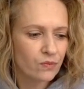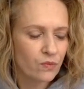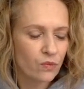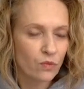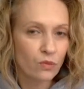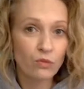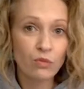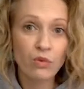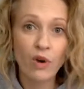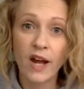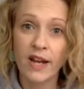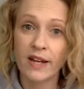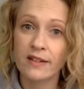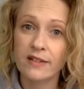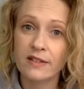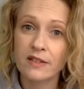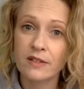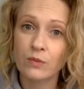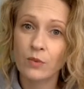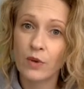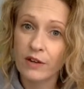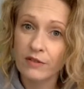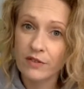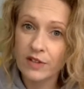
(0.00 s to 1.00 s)
right,
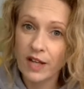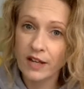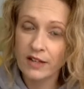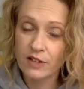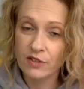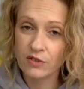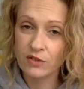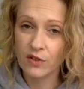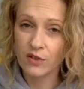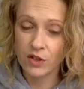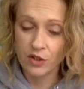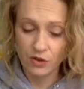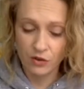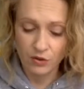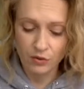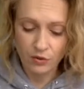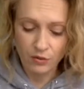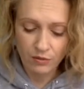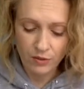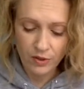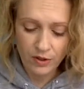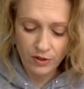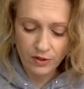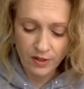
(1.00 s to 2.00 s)
whatever that is for you,
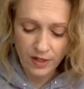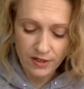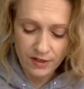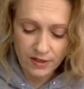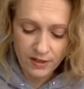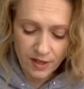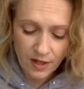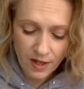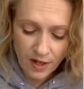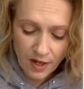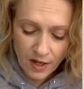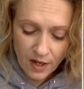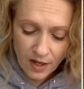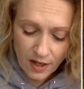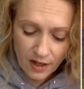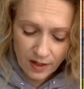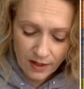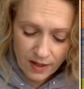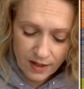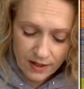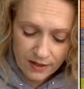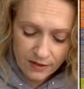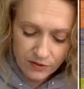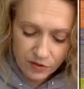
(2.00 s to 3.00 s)
whether that's a
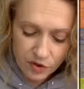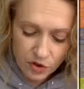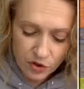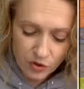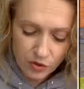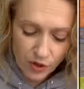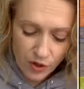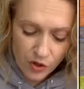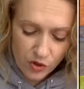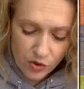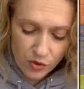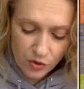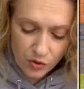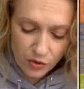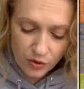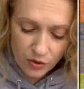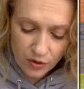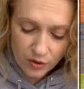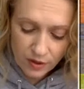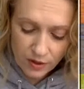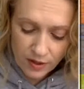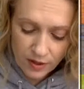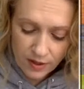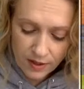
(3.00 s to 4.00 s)
kind of
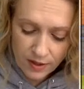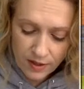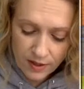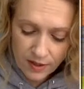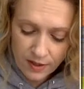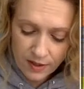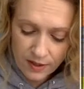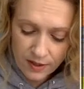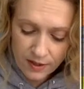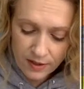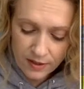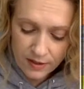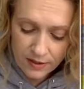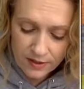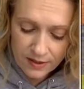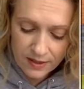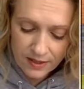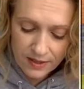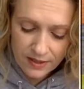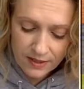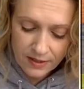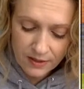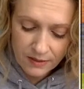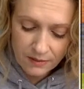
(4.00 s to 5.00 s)
structural
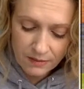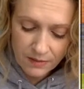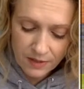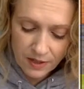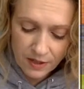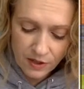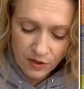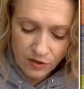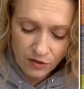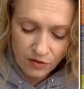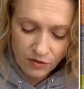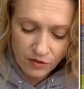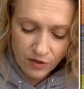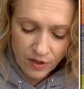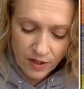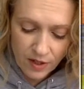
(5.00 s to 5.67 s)
system that you've